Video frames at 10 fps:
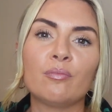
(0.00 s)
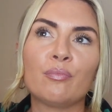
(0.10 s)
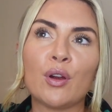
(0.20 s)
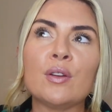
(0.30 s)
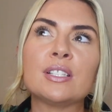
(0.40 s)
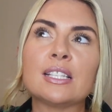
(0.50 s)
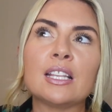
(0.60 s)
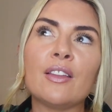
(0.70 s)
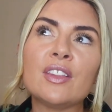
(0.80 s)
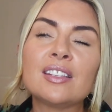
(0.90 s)
process
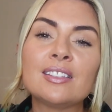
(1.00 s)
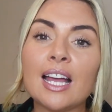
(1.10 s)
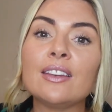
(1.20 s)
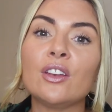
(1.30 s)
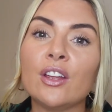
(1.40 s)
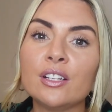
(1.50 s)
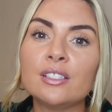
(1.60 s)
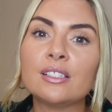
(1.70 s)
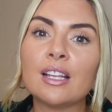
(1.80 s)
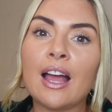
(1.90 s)
that. There's
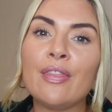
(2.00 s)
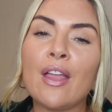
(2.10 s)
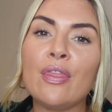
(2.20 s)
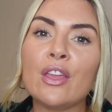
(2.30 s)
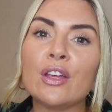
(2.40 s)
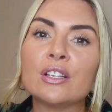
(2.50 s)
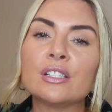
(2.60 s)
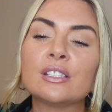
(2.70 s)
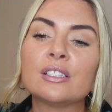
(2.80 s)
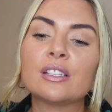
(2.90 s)
sadness and then
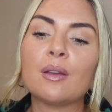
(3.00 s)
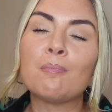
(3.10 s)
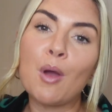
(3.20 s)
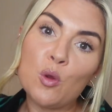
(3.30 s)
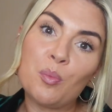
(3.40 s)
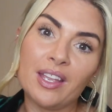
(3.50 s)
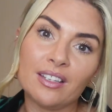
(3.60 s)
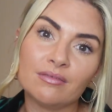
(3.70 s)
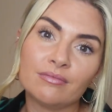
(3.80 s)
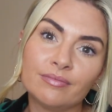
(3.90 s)
there's
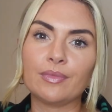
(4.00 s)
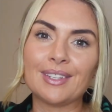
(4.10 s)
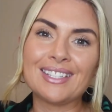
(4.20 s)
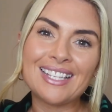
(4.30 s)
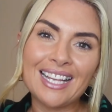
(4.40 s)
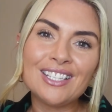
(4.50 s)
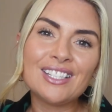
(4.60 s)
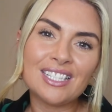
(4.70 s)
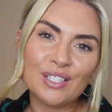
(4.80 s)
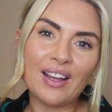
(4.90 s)
moping.
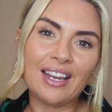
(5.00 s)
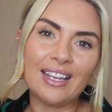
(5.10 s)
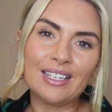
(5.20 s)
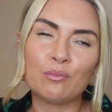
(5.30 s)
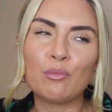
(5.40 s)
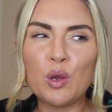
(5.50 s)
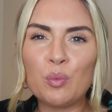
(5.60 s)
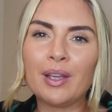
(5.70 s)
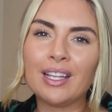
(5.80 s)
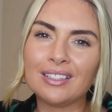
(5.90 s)
Sadness is valid.
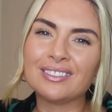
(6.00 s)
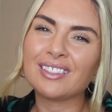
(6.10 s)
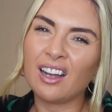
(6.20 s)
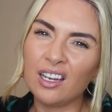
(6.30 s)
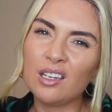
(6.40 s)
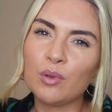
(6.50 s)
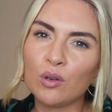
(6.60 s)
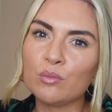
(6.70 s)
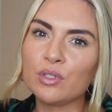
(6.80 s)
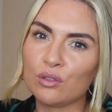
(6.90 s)
Moping kind of
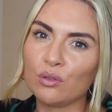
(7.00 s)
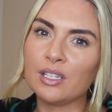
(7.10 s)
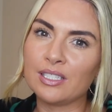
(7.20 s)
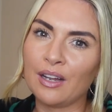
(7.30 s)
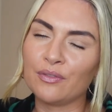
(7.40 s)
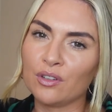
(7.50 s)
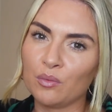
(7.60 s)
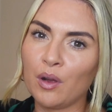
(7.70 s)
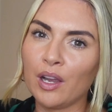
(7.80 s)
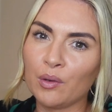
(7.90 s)
becomes a choice
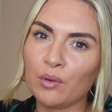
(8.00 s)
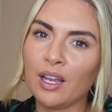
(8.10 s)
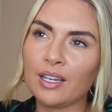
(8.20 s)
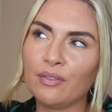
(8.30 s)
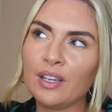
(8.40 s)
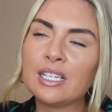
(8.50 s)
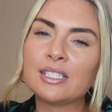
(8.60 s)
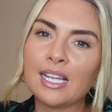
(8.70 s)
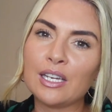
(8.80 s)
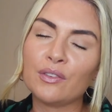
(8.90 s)
after a while. Like feeling
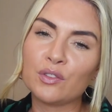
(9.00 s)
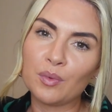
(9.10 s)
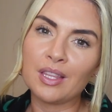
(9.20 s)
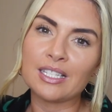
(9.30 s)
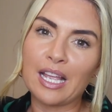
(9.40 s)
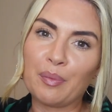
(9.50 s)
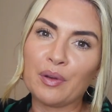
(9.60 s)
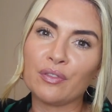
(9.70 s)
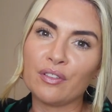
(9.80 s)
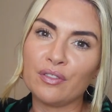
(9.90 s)
sad over something that's
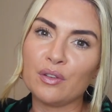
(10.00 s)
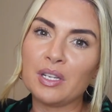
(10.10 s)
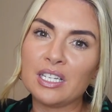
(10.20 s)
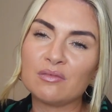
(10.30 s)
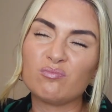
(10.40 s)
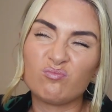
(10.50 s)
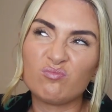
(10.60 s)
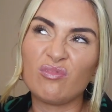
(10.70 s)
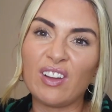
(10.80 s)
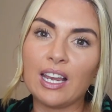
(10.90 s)
happened for a few weeks,
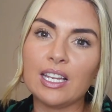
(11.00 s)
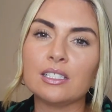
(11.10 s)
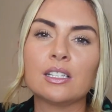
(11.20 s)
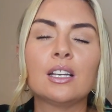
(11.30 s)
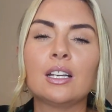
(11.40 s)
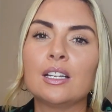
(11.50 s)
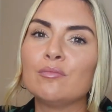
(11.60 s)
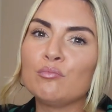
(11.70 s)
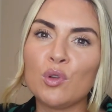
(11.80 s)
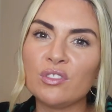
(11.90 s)
valid.
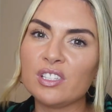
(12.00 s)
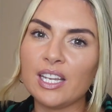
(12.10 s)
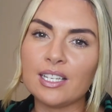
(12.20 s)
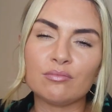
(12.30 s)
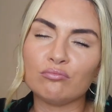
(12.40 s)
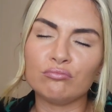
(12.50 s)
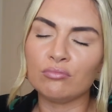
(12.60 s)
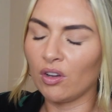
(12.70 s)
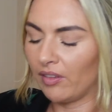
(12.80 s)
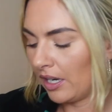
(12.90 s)
Months, years,
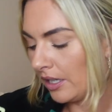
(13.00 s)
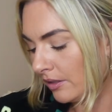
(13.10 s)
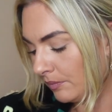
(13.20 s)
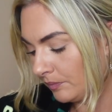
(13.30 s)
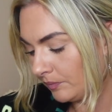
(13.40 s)
not valid.